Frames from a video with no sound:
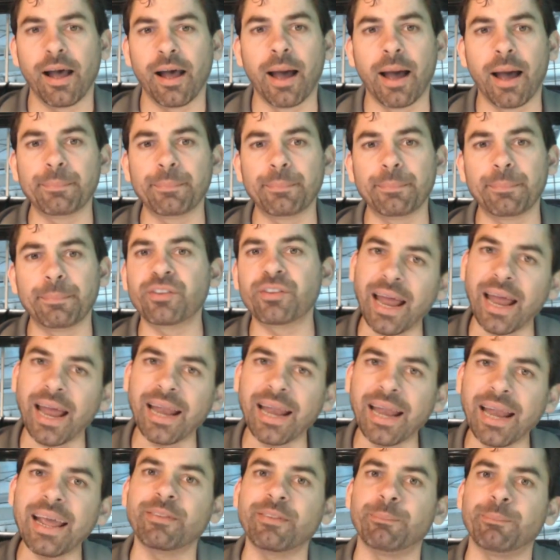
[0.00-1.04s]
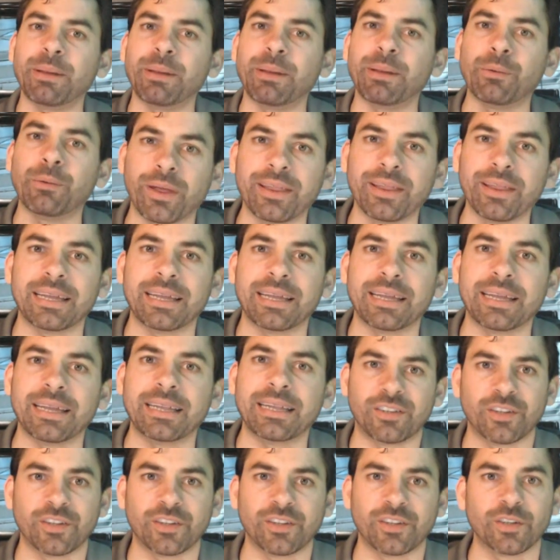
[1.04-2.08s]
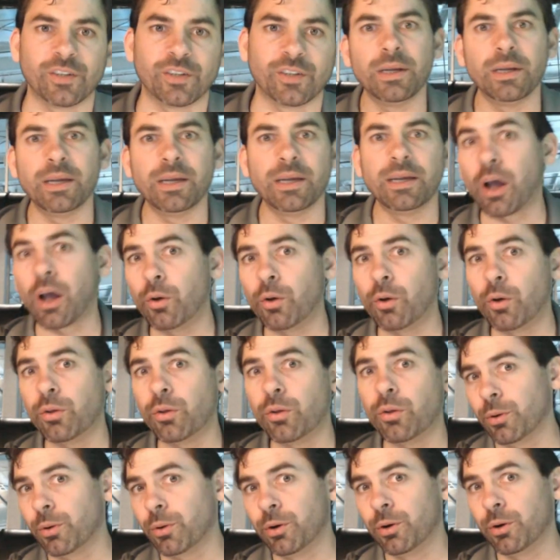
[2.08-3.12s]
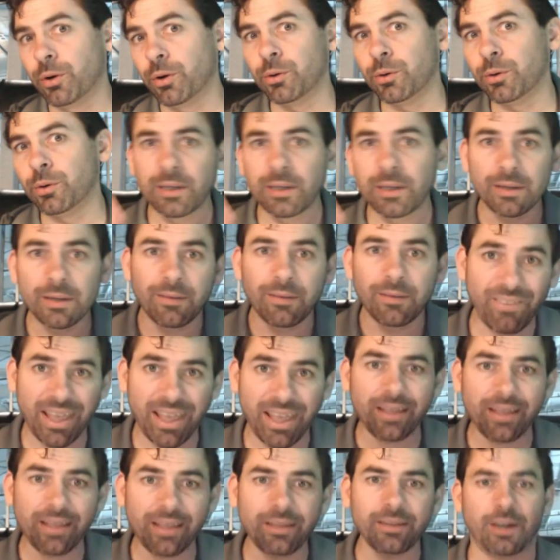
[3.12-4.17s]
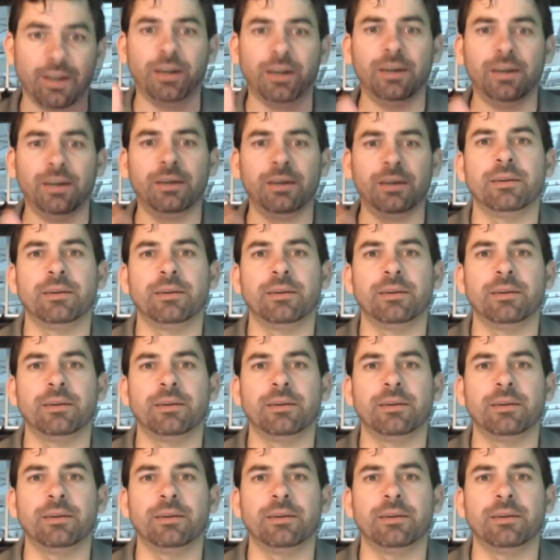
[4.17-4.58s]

So you kind of have to be willing to go through failure,